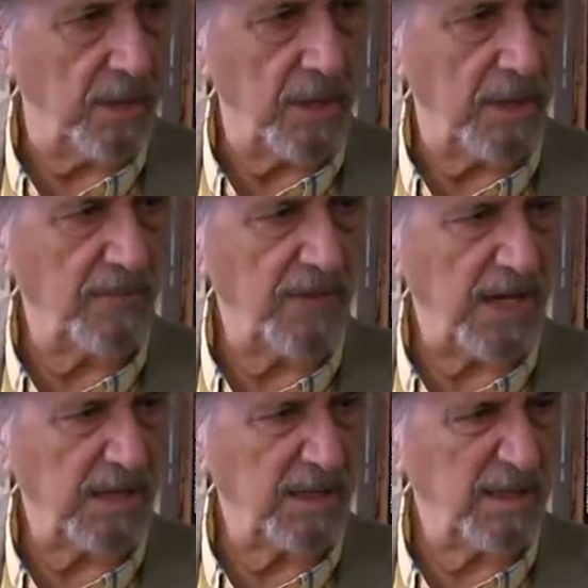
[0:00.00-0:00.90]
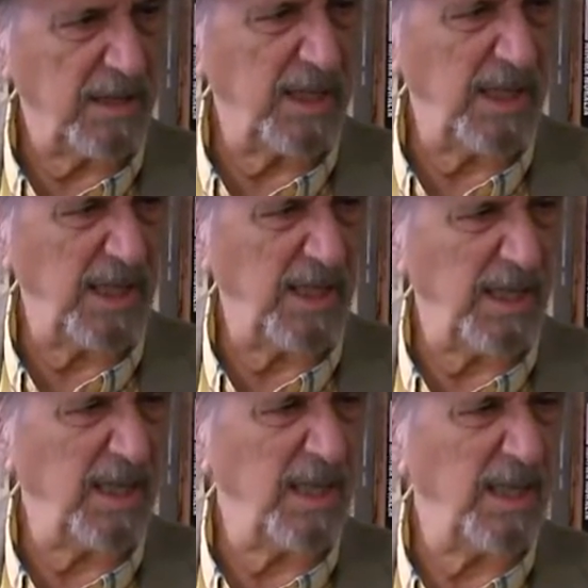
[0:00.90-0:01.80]
Well, it was a little bad
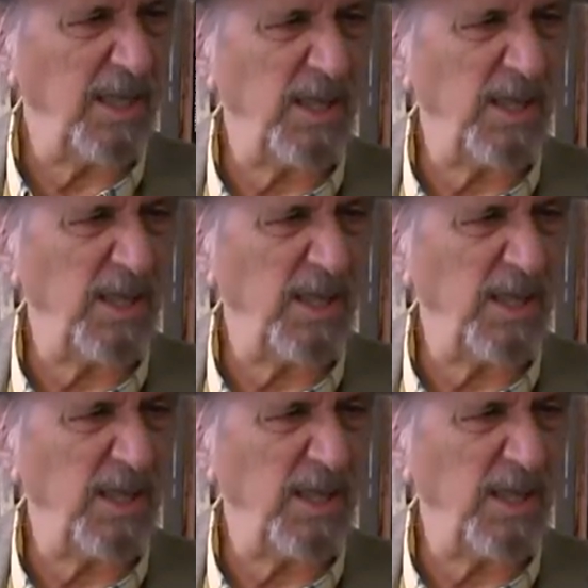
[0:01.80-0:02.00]
planting.